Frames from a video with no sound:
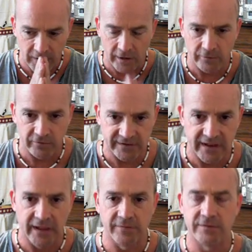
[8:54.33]

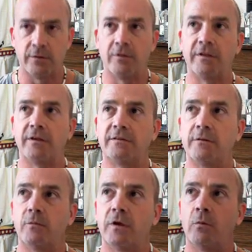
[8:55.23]
understand some of
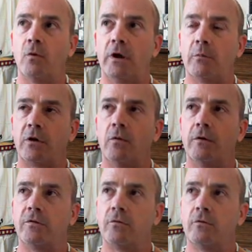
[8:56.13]
this and what I'm
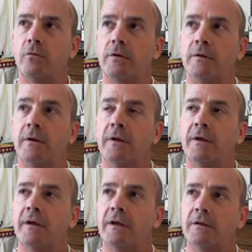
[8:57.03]
going through,
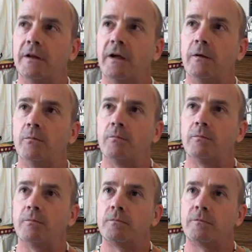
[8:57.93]
and
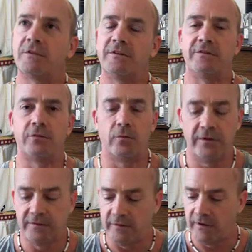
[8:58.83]
she's the
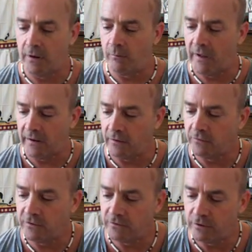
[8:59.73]
reason that I'm back
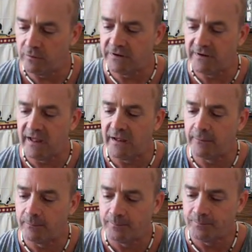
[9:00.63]
on YouTube today.